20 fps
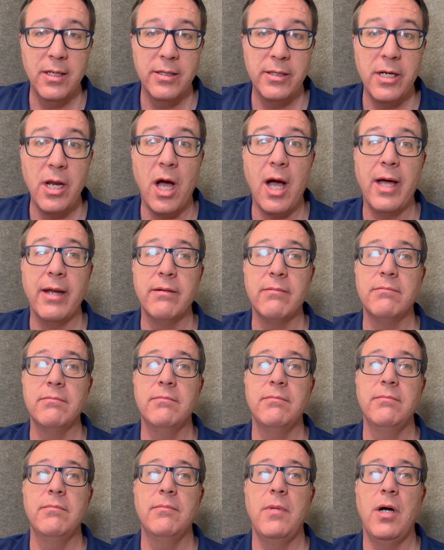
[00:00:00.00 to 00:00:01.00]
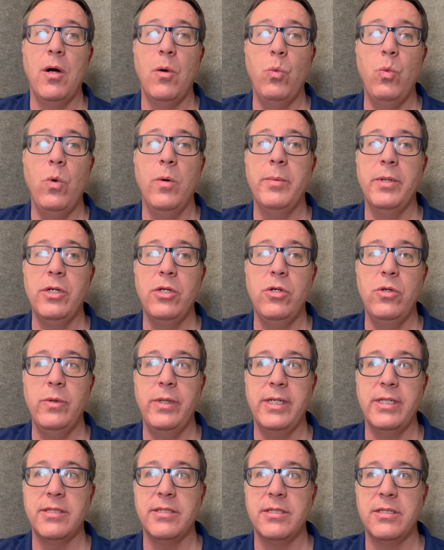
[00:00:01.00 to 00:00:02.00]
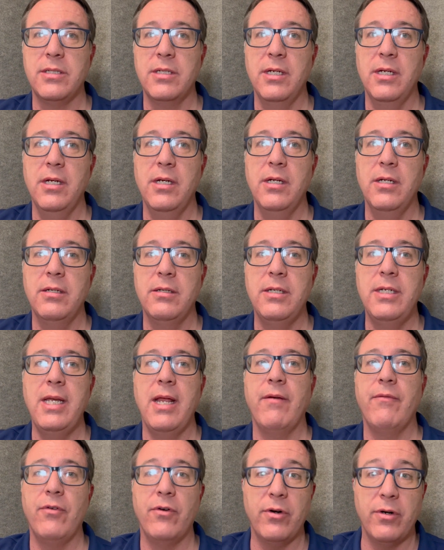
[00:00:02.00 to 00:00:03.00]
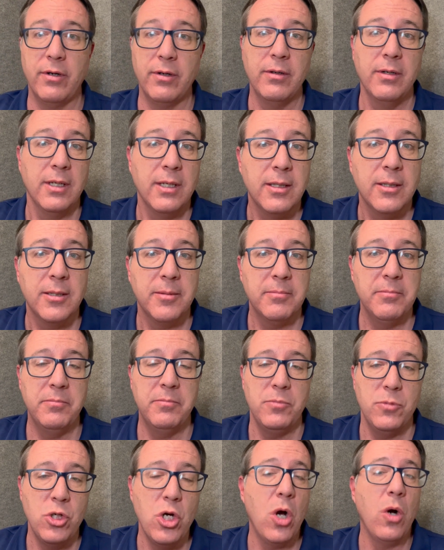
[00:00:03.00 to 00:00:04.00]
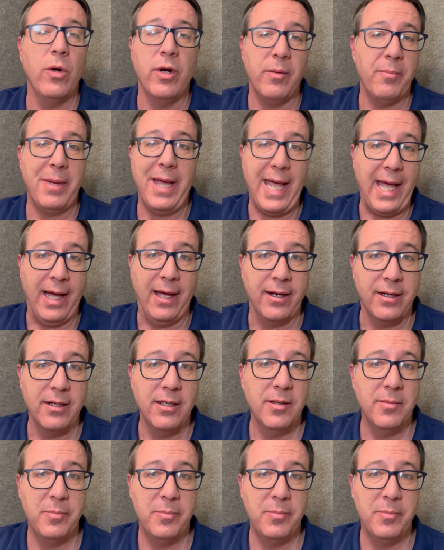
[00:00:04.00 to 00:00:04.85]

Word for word: not a woman who has never known a man.